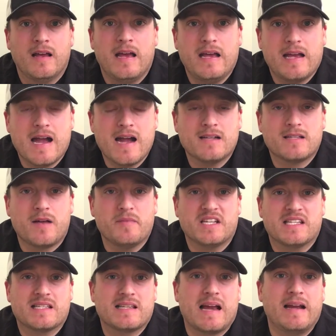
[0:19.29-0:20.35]
Hey guys, I'm
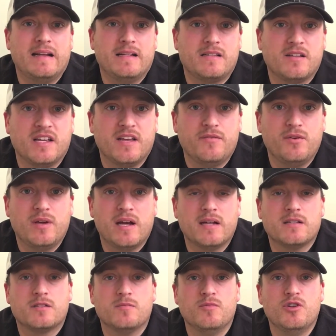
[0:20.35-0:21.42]
excited to give you
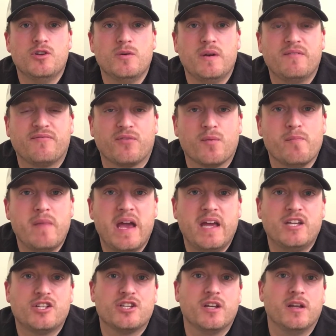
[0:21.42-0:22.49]
guys some new
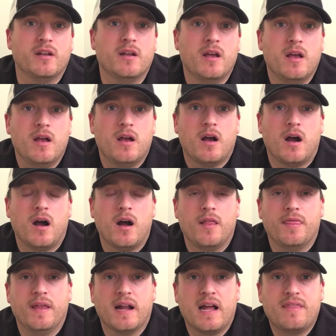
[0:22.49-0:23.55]
information uh,
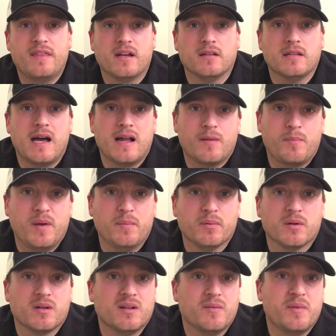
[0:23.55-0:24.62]
that I think a lot of people
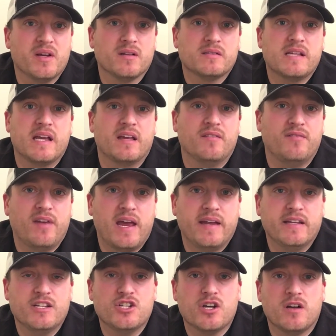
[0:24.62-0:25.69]
are going to be able to take
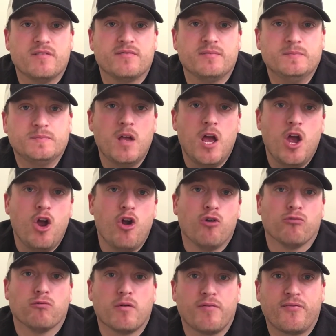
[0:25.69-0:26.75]
advantage of.
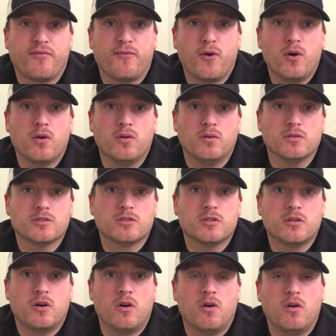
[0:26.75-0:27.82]
Referrals
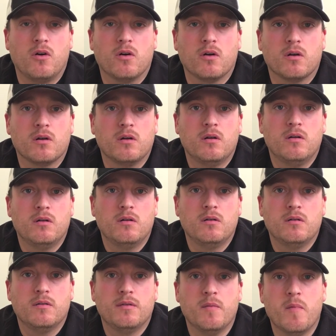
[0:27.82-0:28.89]
are
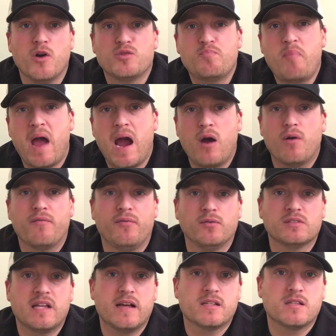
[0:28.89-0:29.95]
the most powerful
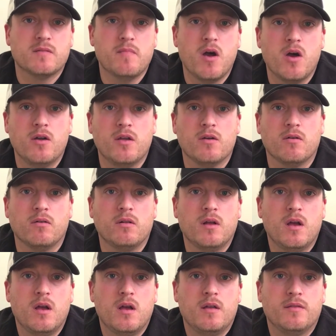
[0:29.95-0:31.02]
testimonial
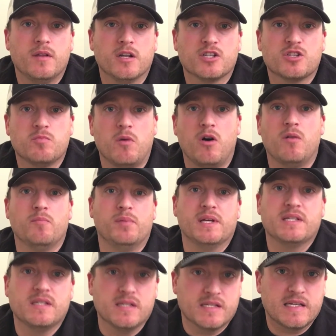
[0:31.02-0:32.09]
that a small
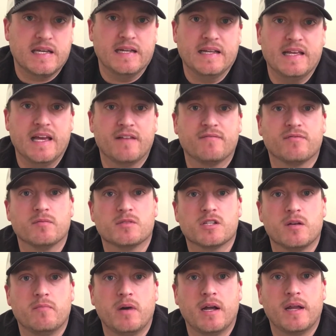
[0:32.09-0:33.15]
business can get from
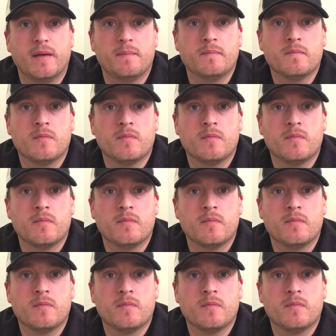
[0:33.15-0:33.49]
somebody.